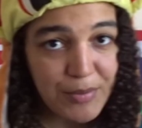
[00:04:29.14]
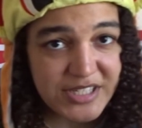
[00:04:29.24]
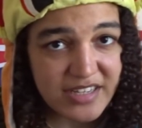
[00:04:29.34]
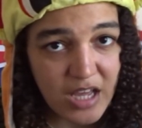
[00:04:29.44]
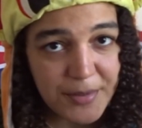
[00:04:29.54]
I would
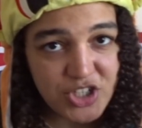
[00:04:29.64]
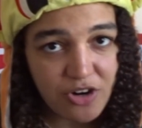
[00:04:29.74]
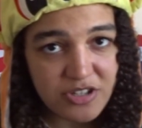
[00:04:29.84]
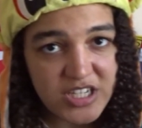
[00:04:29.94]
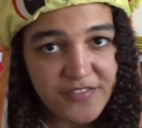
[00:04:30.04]
say that a
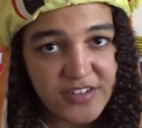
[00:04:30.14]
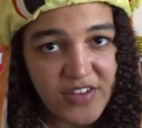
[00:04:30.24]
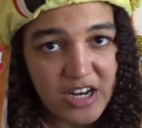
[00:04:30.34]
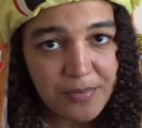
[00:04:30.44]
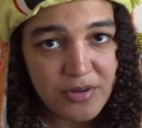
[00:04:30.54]
majority of
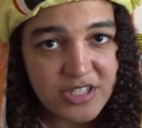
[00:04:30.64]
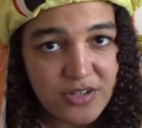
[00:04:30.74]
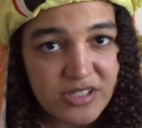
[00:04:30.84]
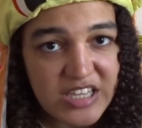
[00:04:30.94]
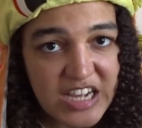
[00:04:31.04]
developers
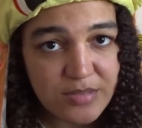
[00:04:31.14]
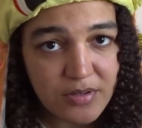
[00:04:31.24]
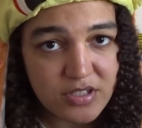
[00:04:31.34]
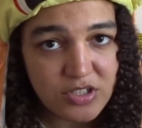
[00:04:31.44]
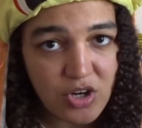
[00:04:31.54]
use the
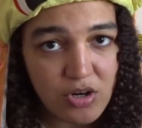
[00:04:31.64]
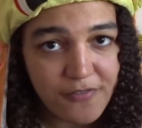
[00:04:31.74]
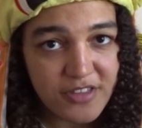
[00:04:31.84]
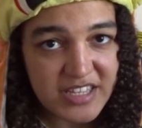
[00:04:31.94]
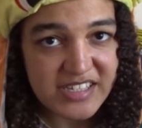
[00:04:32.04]
Xbox controller
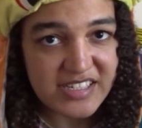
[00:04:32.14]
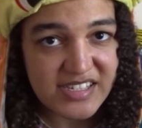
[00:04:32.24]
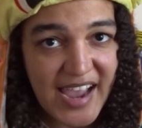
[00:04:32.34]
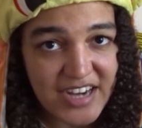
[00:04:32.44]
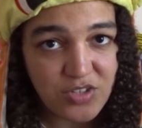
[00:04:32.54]
for this
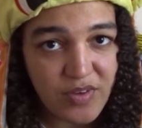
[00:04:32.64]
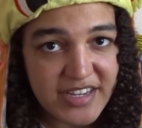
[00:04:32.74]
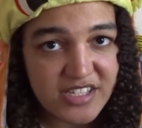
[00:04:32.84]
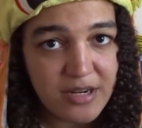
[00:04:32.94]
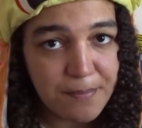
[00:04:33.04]
exact
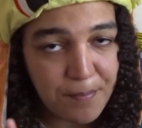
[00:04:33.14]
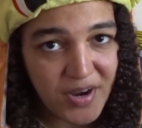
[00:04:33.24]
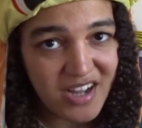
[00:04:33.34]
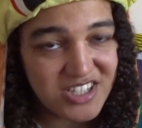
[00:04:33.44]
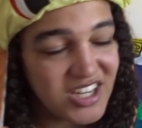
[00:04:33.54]
reason,
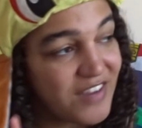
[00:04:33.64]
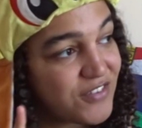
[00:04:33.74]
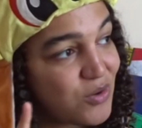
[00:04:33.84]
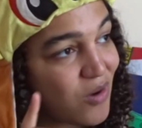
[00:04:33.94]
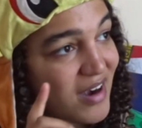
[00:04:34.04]
but
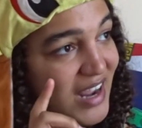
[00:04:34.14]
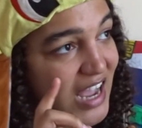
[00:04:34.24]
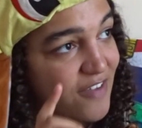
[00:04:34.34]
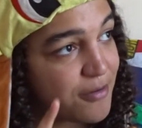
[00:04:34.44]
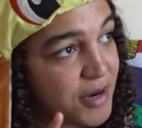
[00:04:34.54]
if you want to
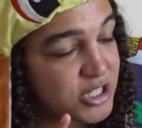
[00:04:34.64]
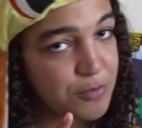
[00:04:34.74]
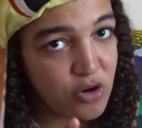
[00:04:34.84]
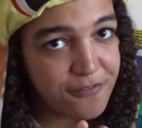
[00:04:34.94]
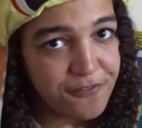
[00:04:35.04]
have a much
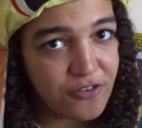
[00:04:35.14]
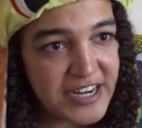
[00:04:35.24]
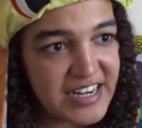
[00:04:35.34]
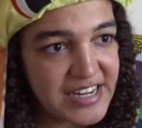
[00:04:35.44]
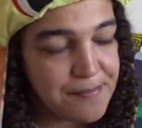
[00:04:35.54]
more
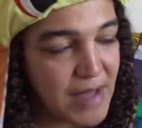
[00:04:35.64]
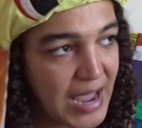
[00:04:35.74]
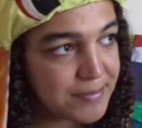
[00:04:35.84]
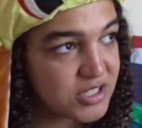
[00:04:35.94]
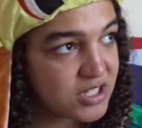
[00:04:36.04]
freely
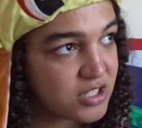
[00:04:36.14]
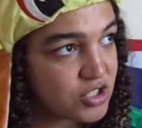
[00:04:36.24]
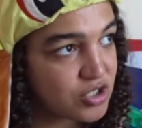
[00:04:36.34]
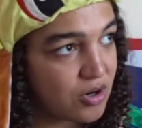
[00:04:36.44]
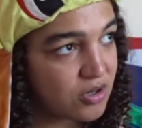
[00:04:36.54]
mapped
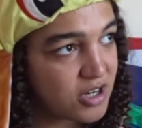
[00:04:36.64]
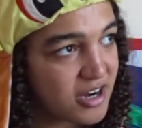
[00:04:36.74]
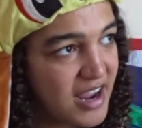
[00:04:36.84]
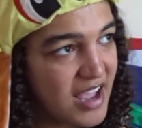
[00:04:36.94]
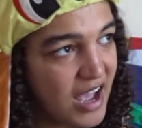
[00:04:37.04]

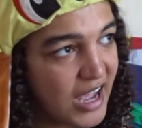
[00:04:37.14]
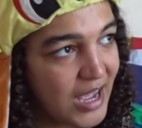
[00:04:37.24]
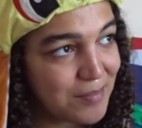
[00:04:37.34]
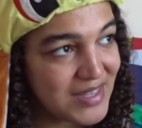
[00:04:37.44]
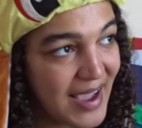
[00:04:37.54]
controller,
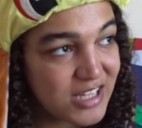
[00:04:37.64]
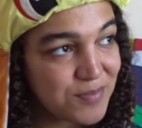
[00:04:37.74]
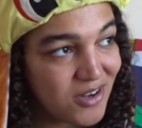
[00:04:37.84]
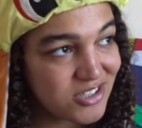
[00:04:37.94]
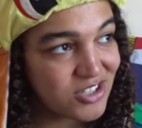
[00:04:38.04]
the
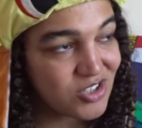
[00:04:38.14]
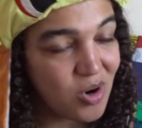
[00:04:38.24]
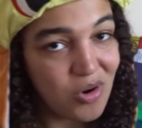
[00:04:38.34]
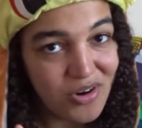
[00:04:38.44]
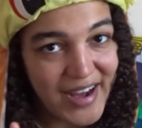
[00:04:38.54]
Xbox
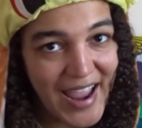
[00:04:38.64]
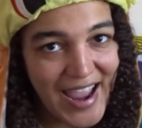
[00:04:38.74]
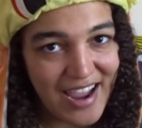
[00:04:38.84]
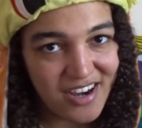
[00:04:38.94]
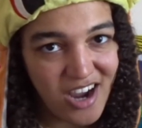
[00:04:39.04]
controller
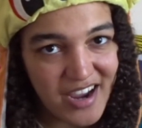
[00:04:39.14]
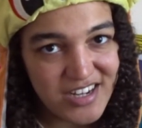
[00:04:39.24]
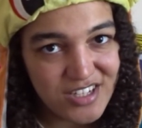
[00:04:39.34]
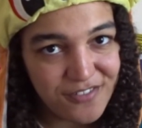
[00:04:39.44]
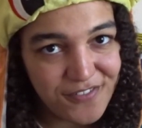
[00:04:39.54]

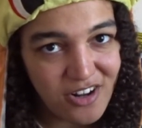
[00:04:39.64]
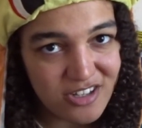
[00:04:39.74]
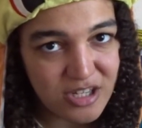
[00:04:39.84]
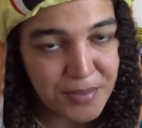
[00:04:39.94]
kind of falls